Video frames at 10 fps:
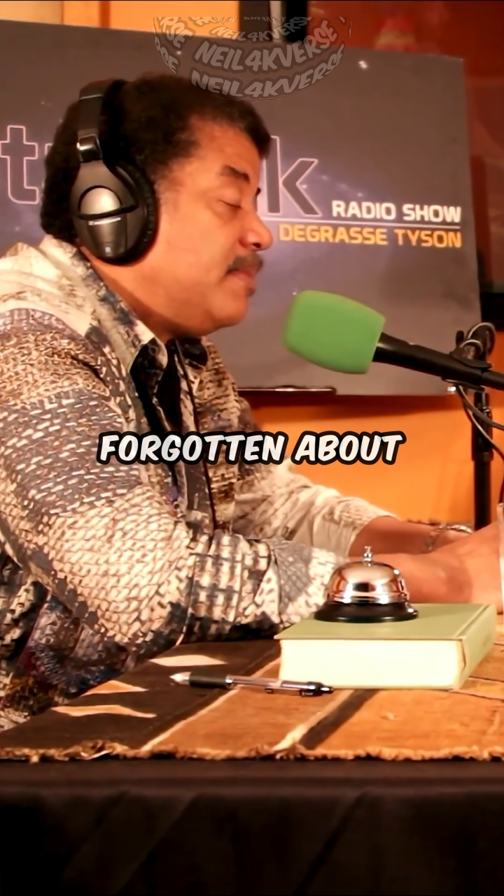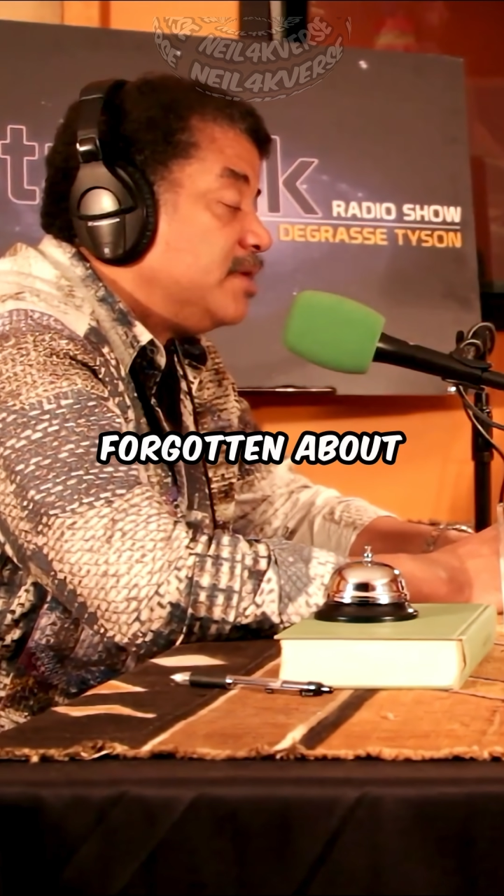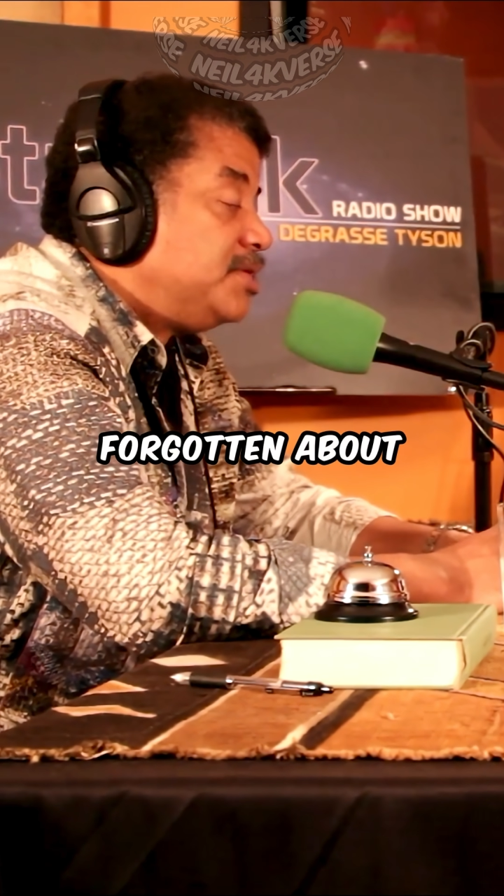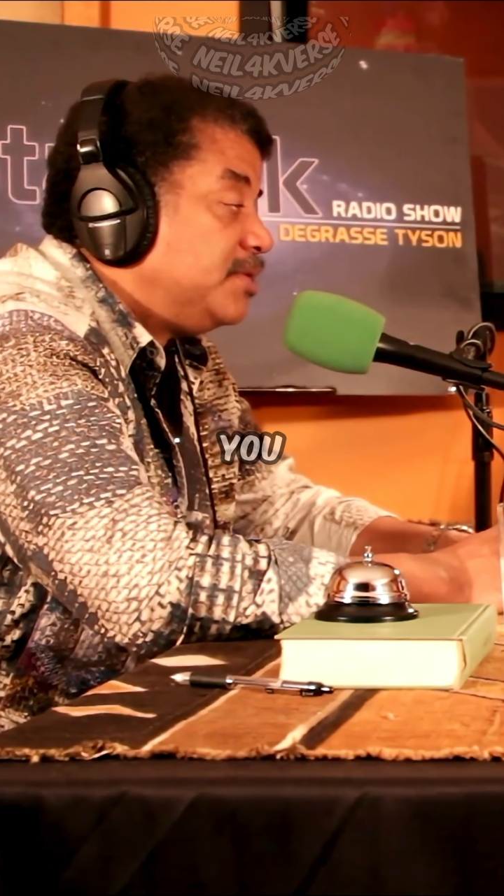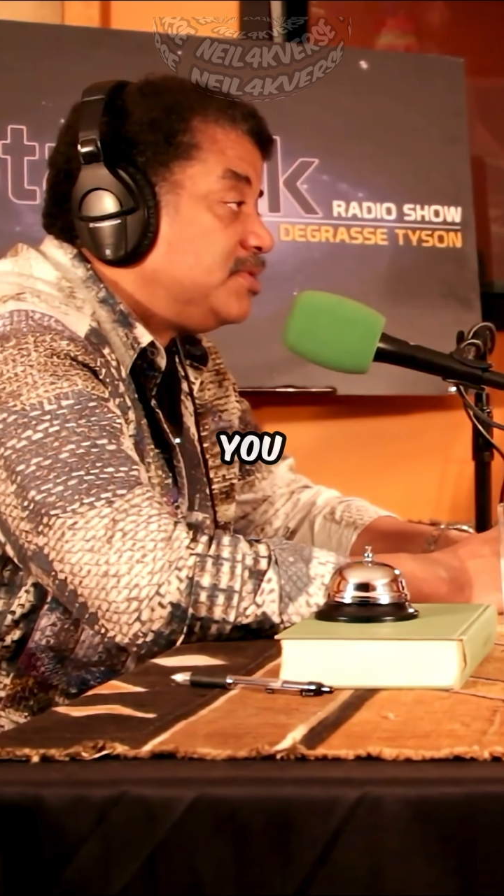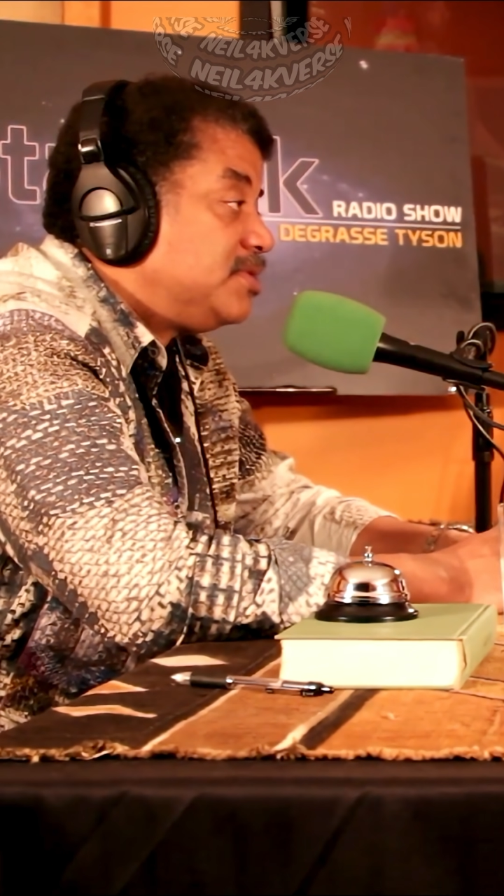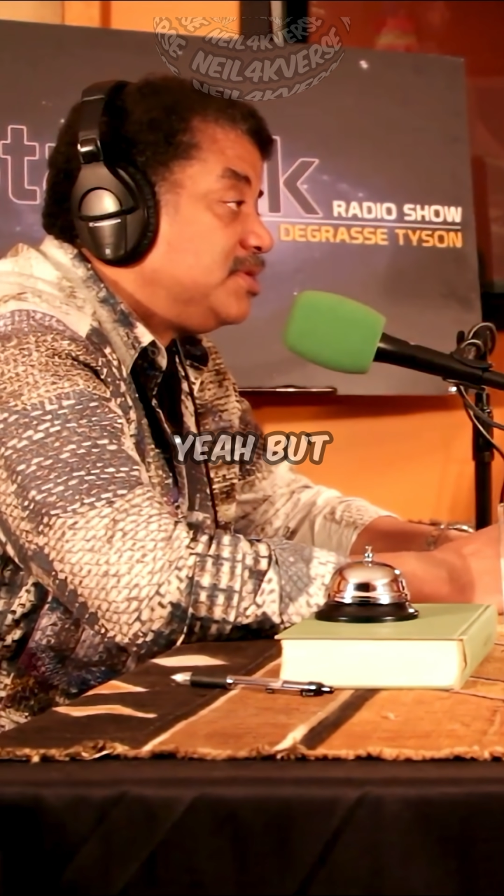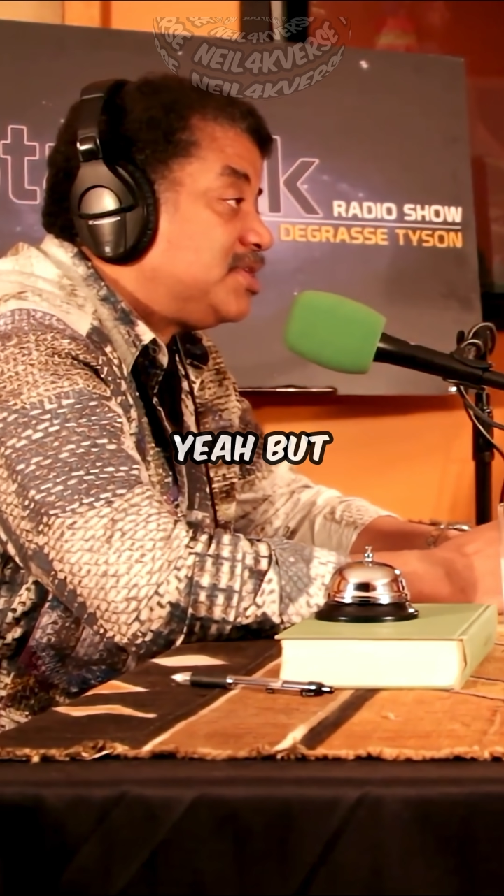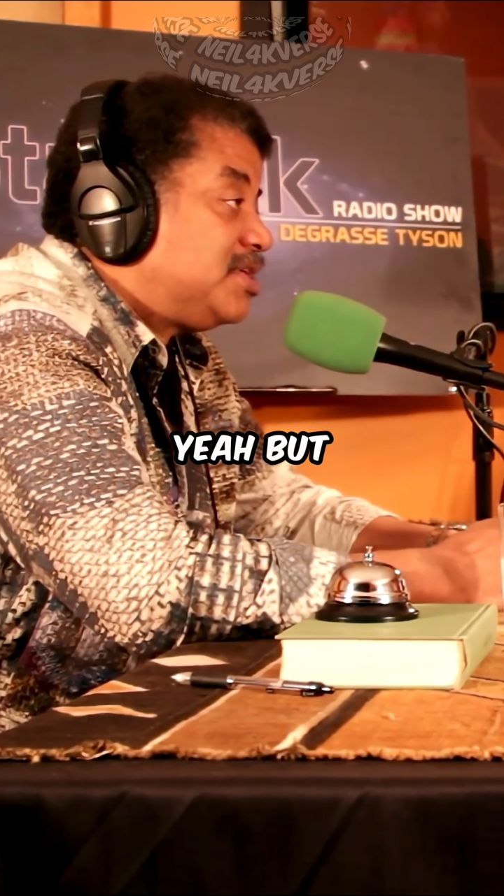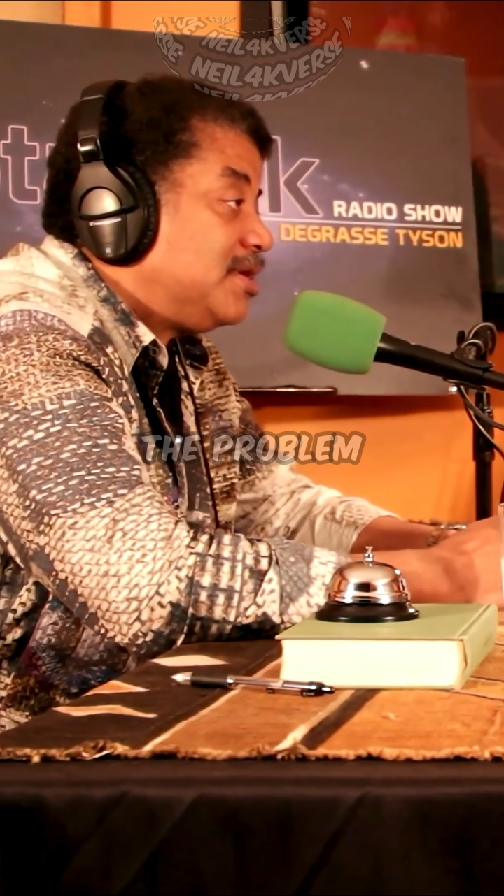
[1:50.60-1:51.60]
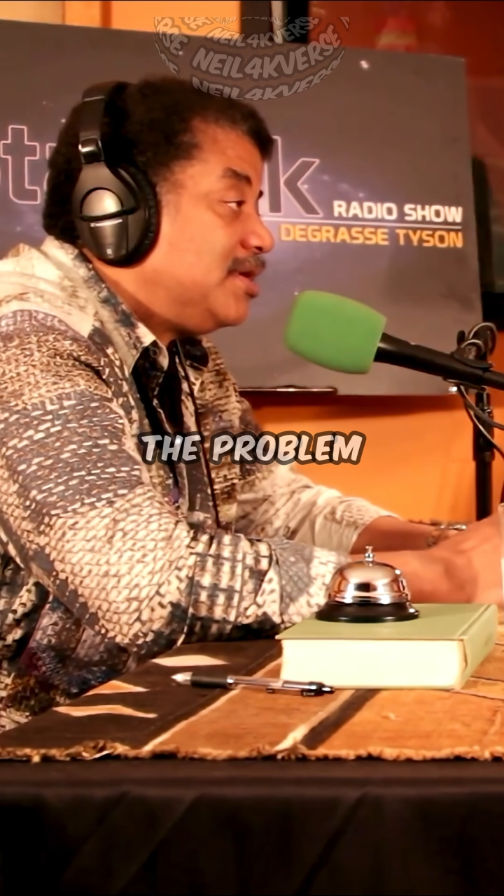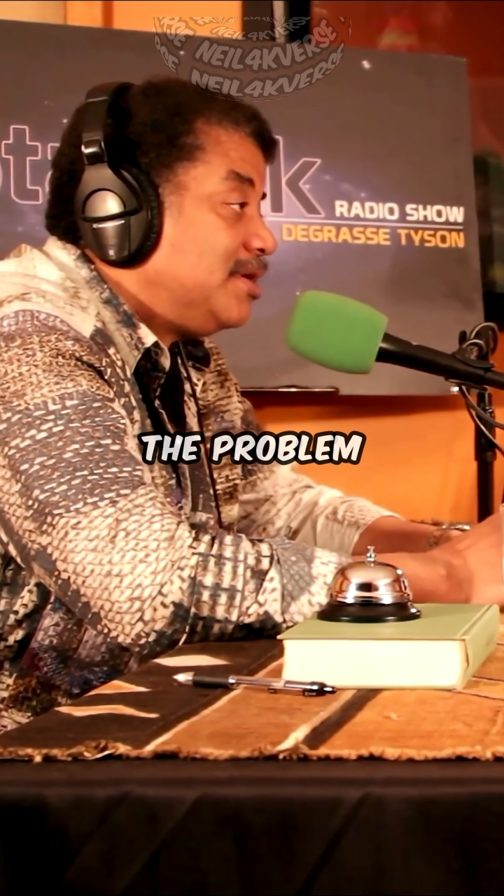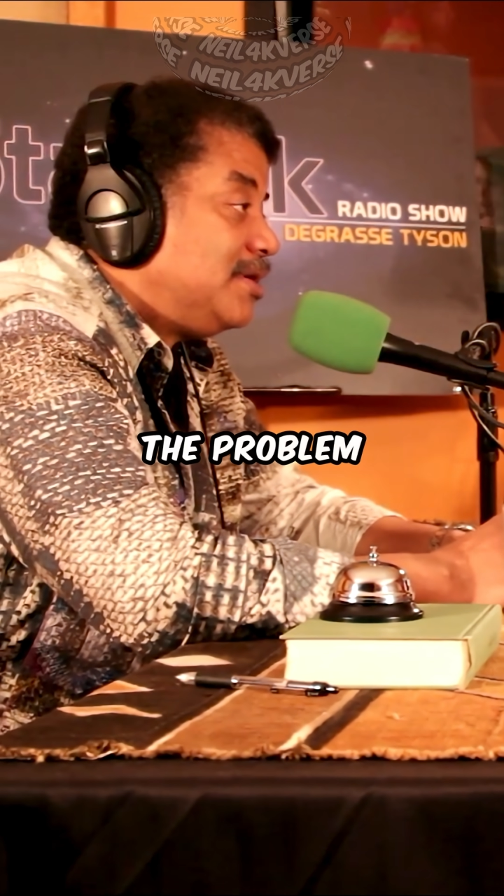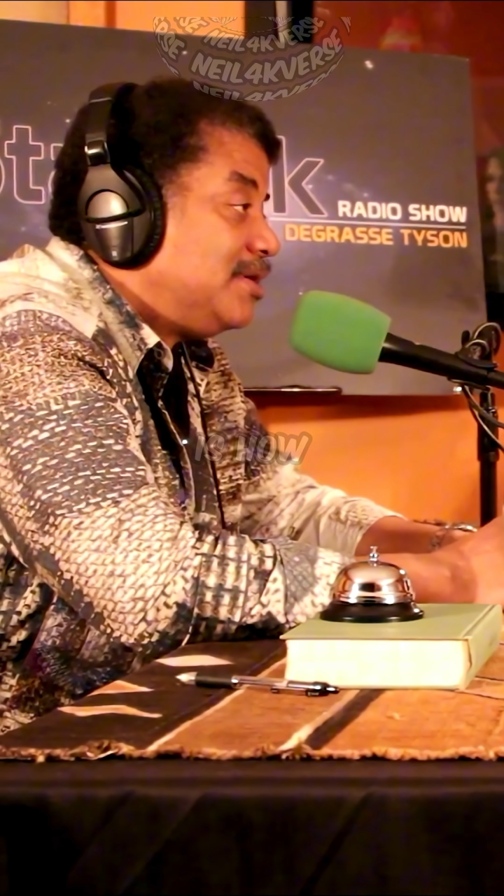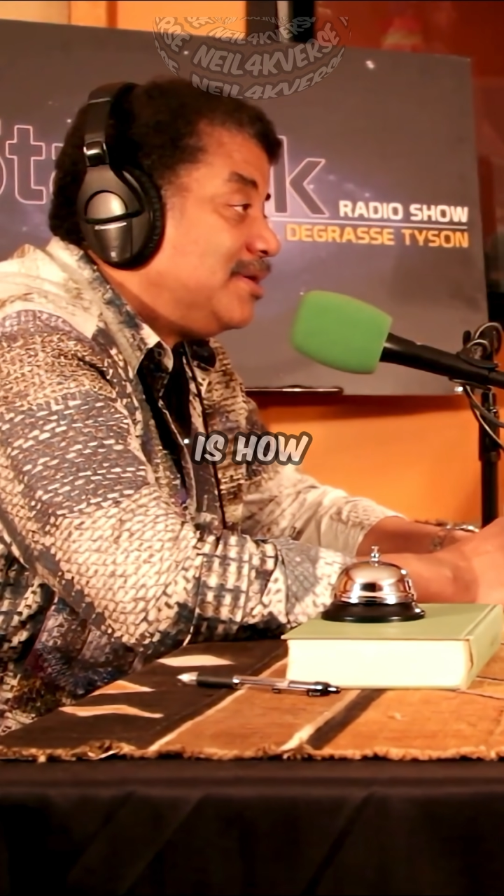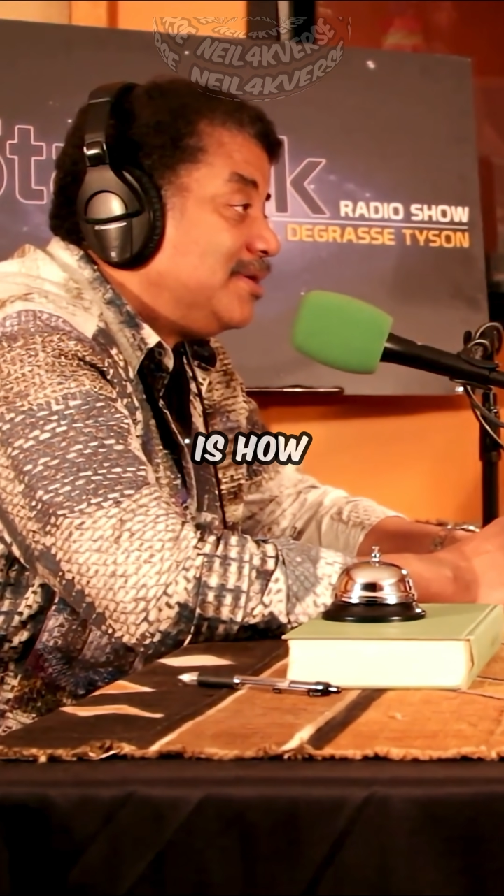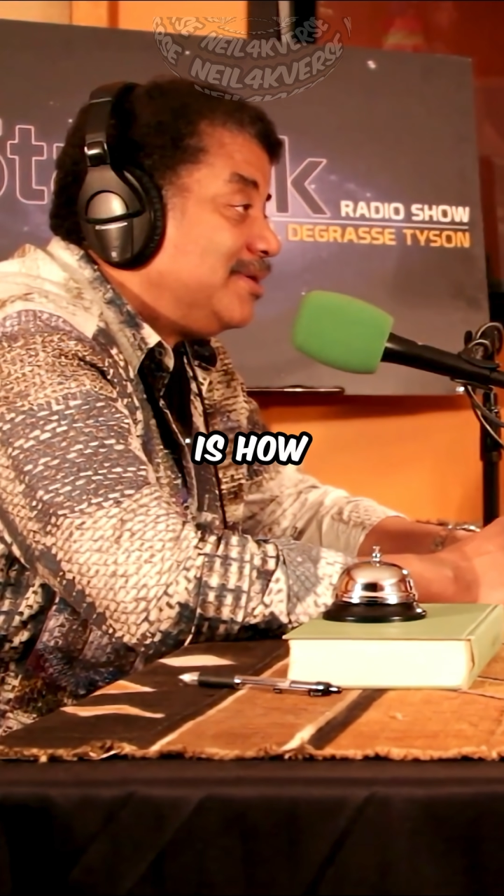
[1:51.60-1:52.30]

about you. So yeah, but the problem is,